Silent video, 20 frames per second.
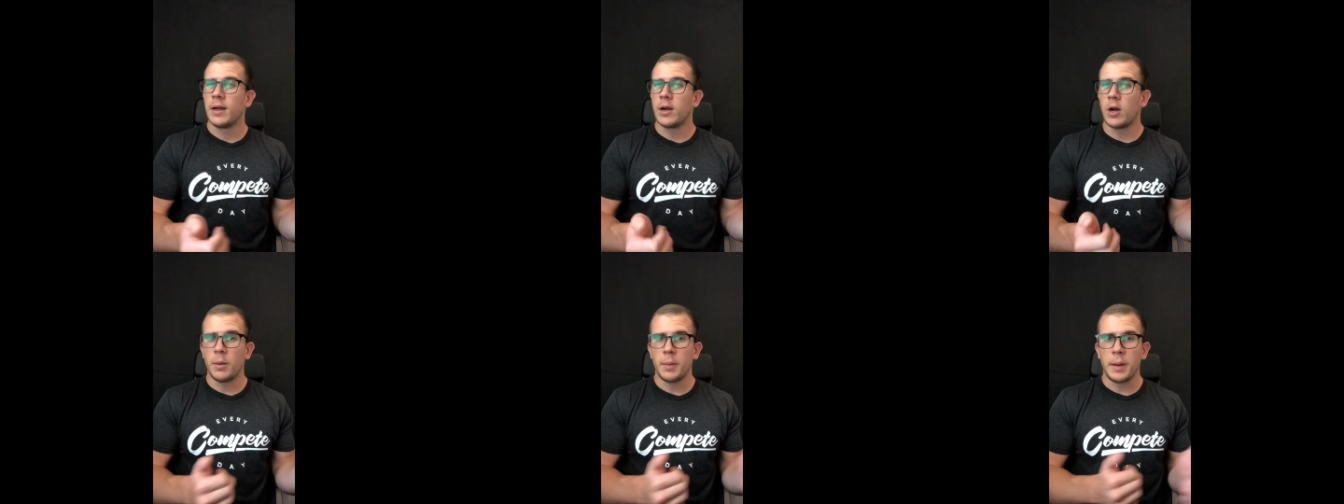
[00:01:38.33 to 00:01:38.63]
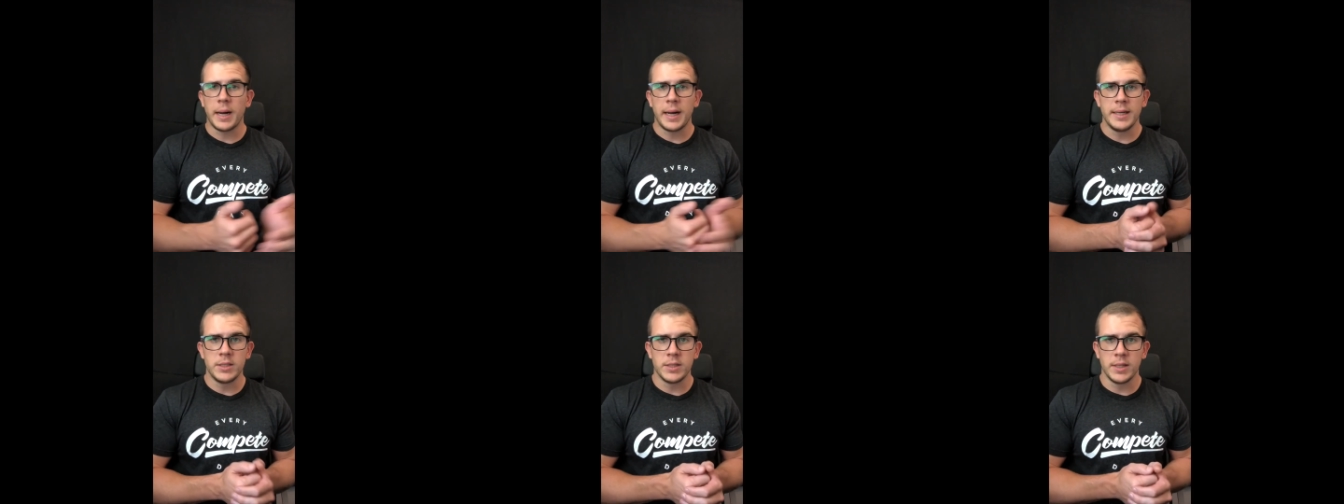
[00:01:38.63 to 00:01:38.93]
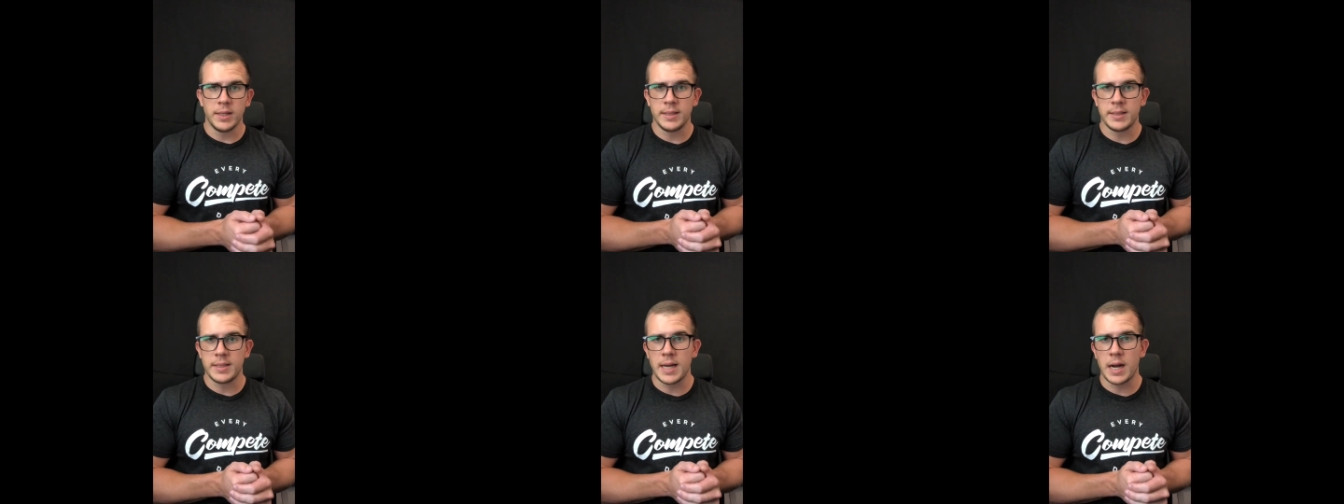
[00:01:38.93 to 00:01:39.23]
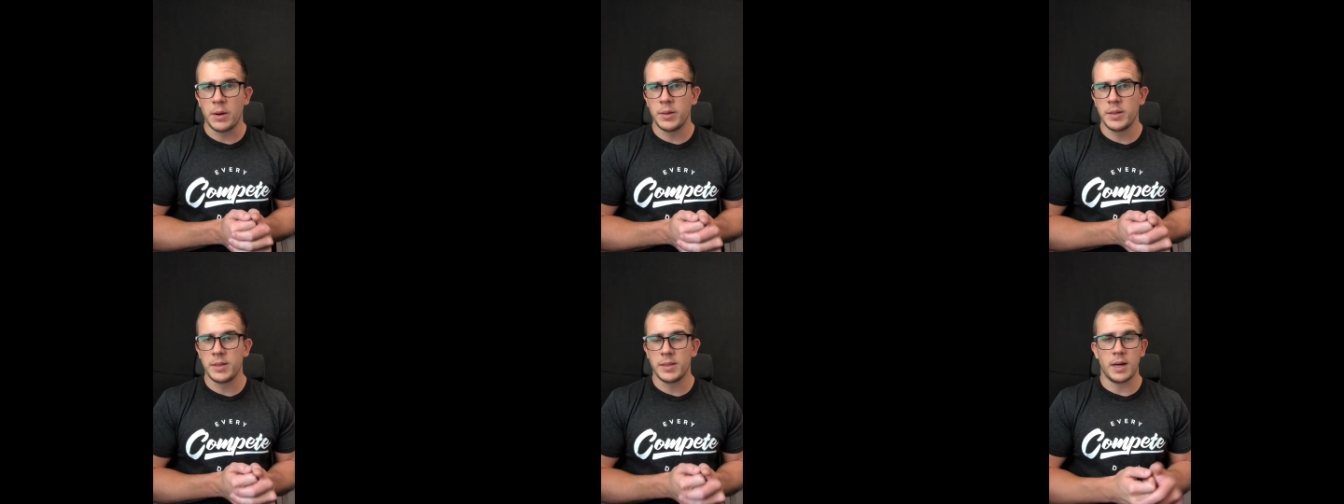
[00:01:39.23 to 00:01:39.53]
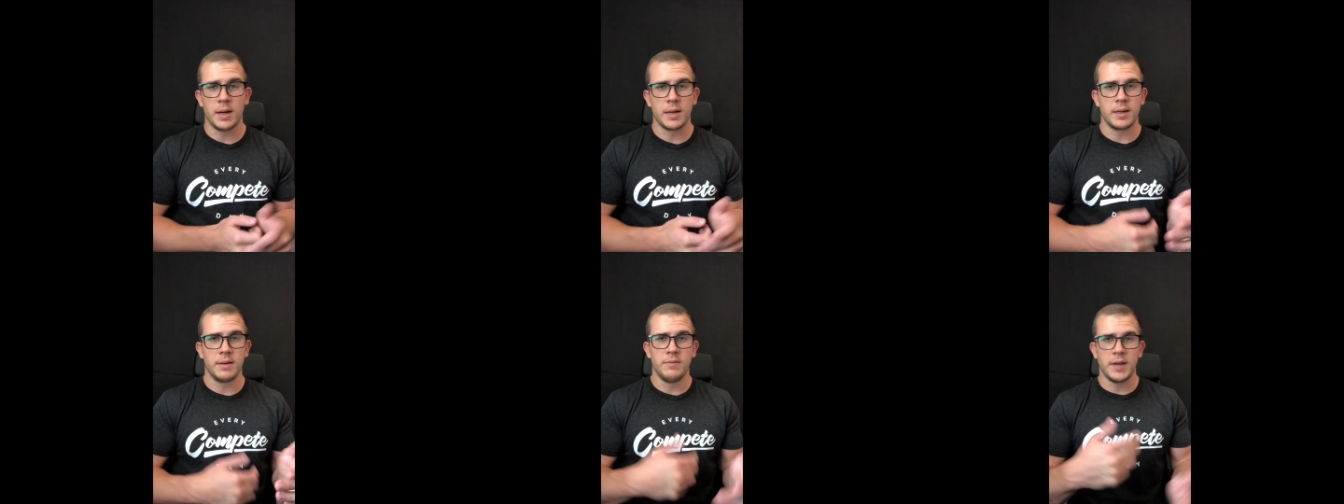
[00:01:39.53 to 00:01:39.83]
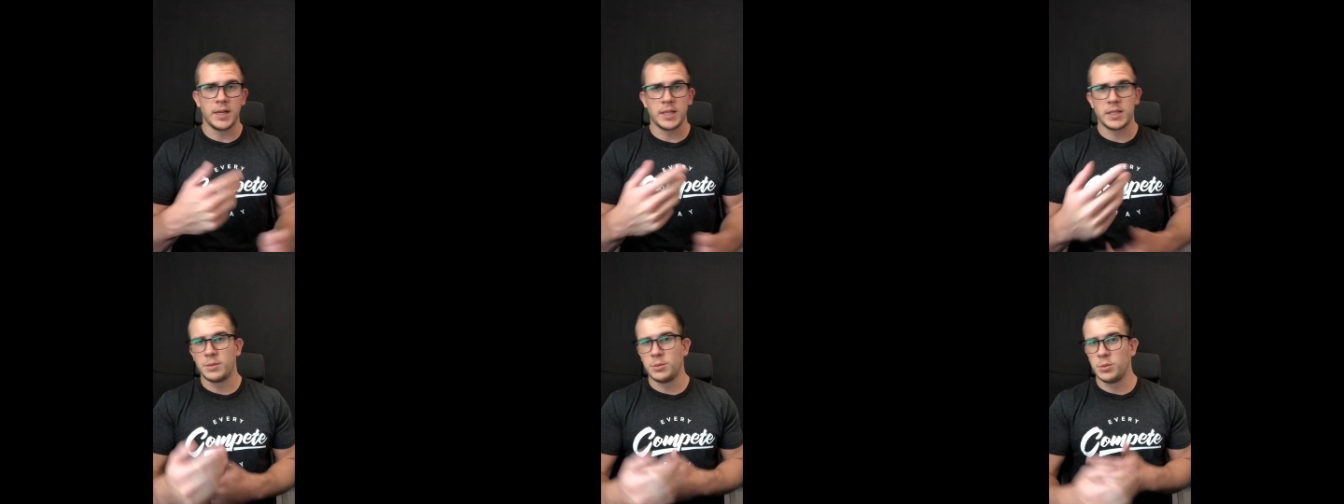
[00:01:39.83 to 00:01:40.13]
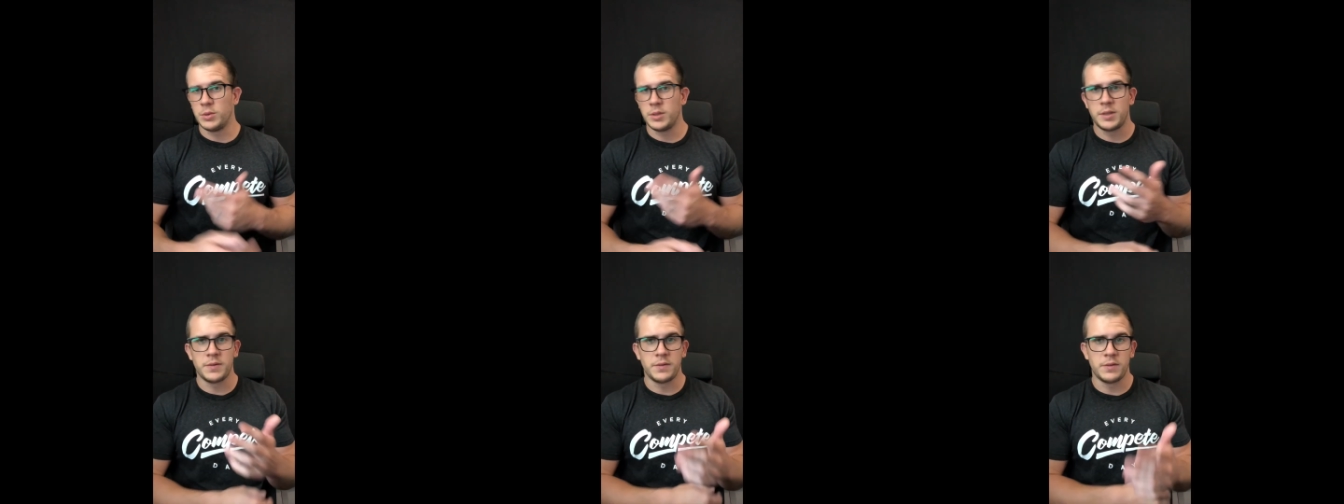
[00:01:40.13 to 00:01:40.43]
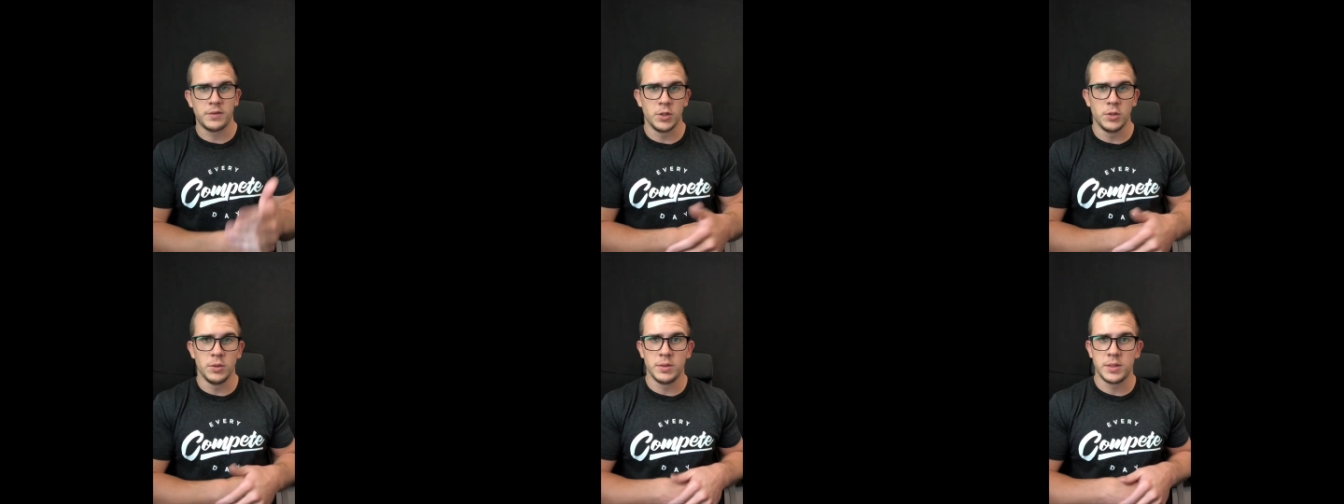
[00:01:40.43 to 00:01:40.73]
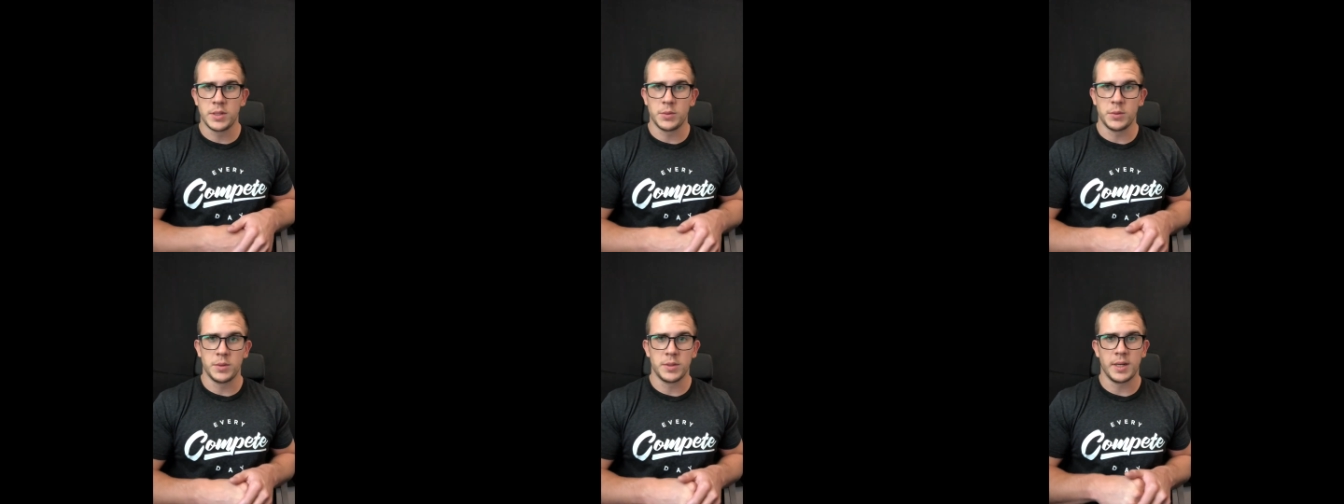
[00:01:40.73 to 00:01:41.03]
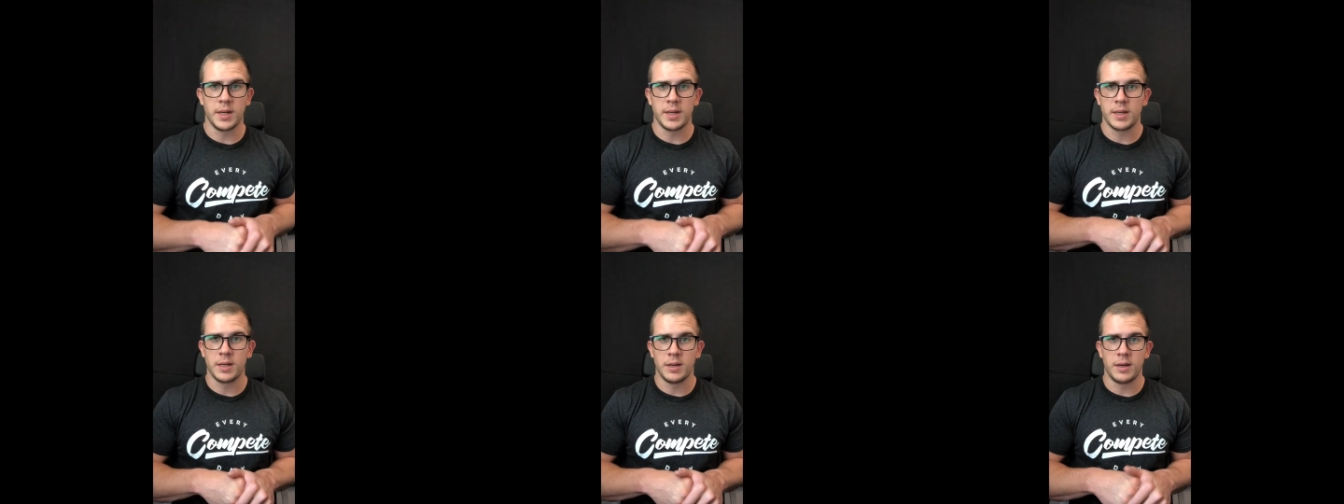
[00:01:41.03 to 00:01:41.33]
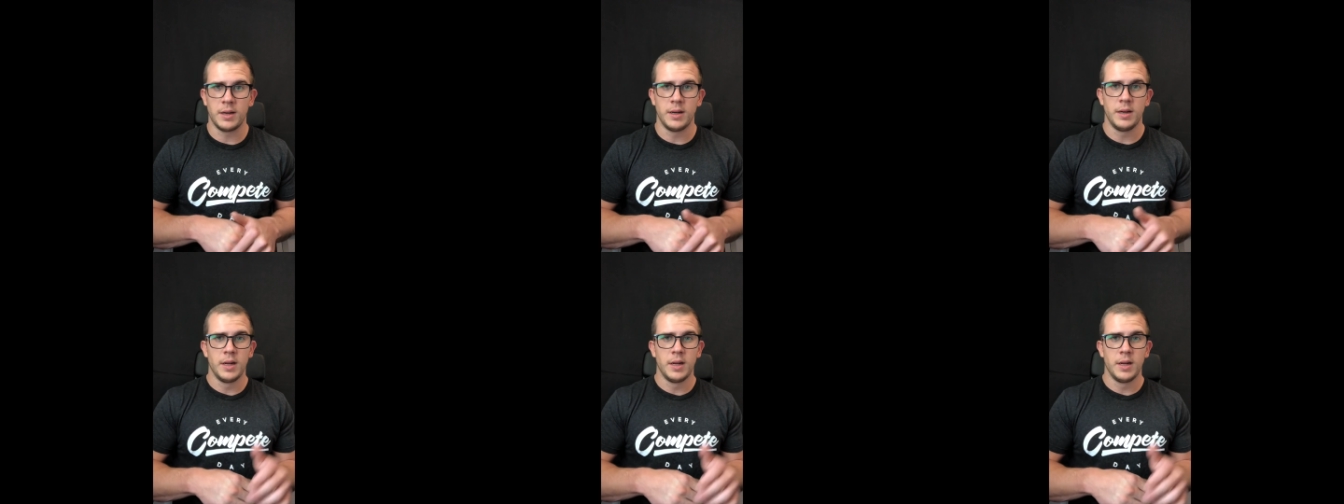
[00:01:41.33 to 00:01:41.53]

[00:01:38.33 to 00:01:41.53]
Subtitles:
Carbohydrates, now we're talking vegetables, fruits, we're talking